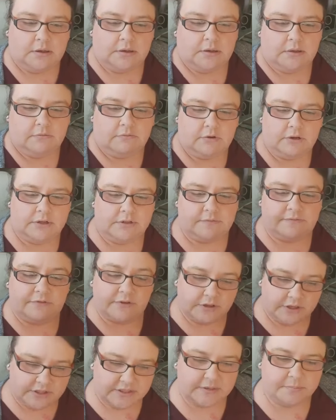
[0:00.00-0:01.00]

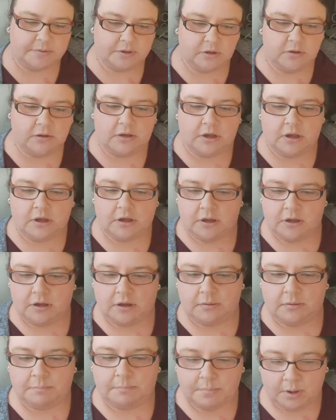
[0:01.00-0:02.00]
reversible
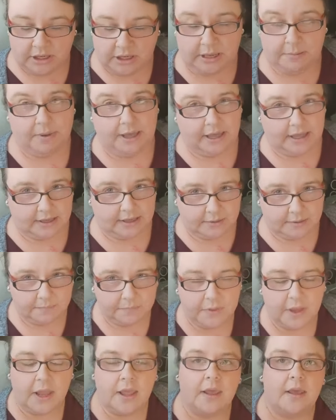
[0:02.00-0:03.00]
bucket bag,
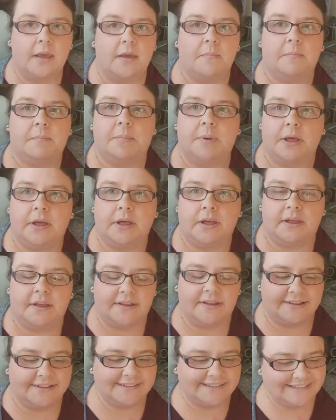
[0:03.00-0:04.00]
but
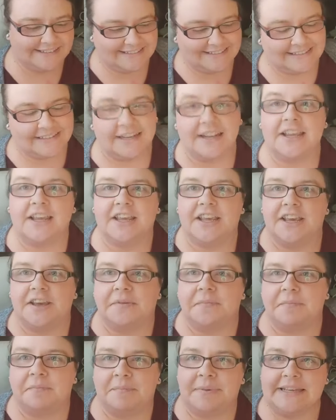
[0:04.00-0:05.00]

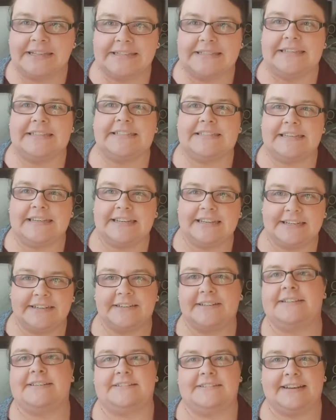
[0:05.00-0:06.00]
big sister in
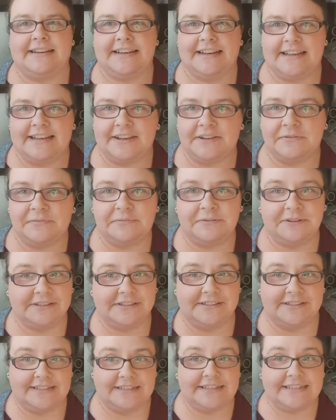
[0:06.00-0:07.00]
Australia
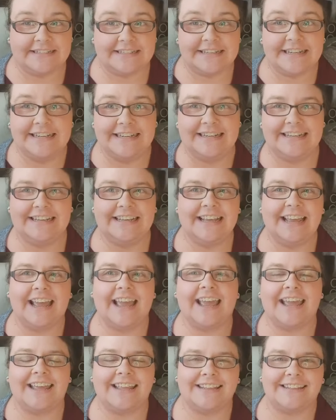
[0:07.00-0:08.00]
wants it
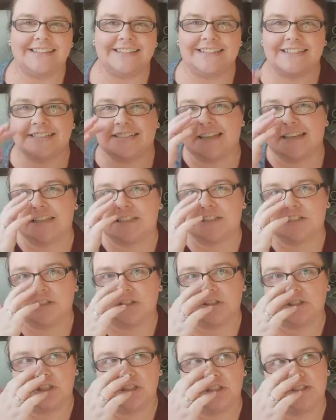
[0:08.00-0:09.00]
and she said
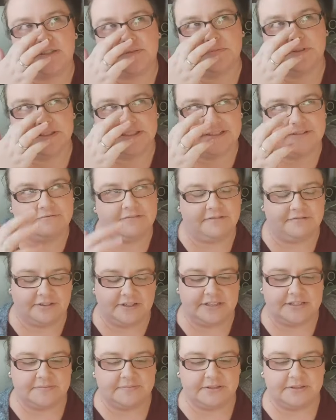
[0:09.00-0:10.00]
she doesn't want it
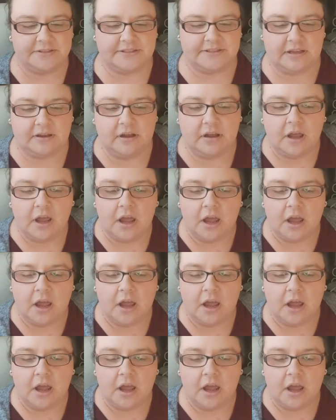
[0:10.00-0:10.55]
reversible, so